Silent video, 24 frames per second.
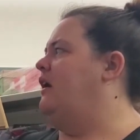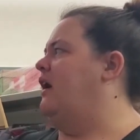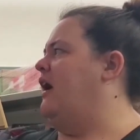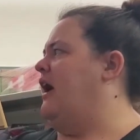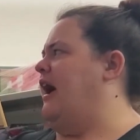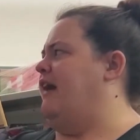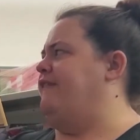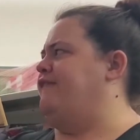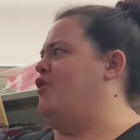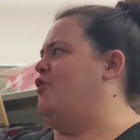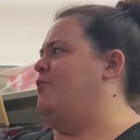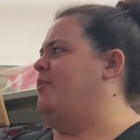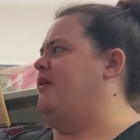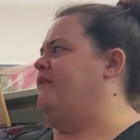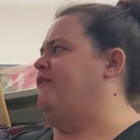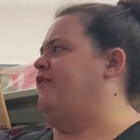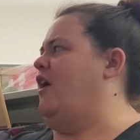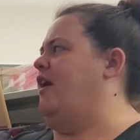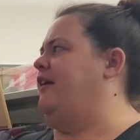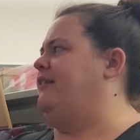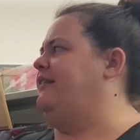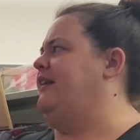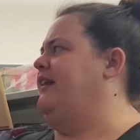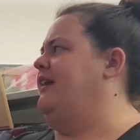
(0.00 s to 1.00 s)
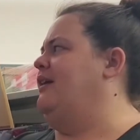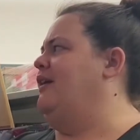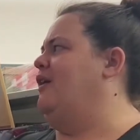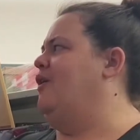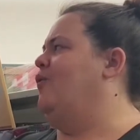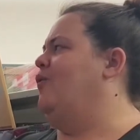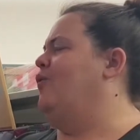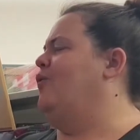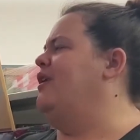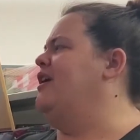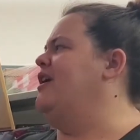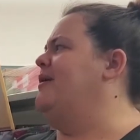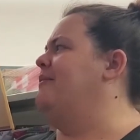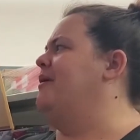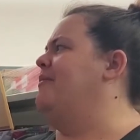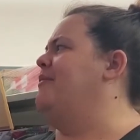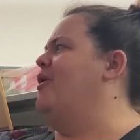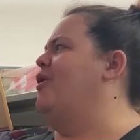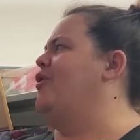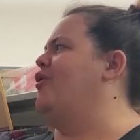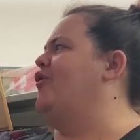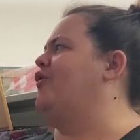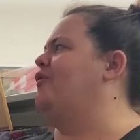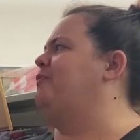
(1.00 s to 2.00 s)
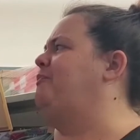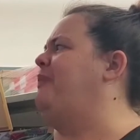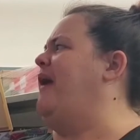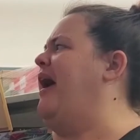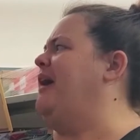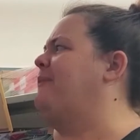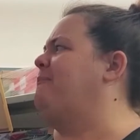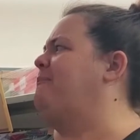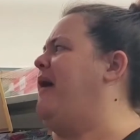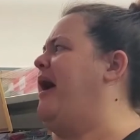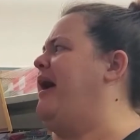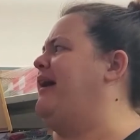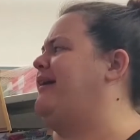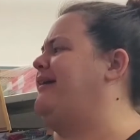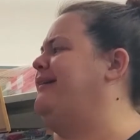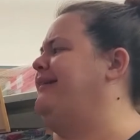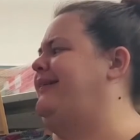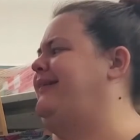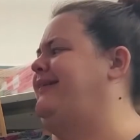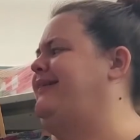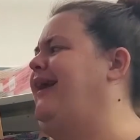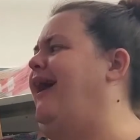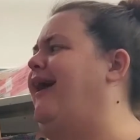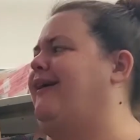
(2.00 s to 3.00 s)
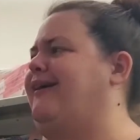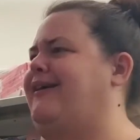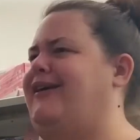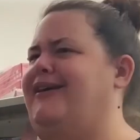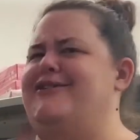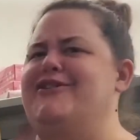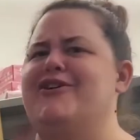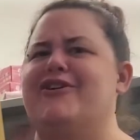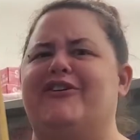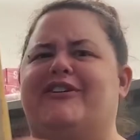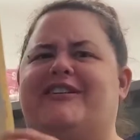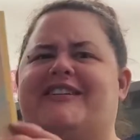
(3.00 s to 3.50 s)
"Have you been flossing? William Amoto's backpack is stuck in your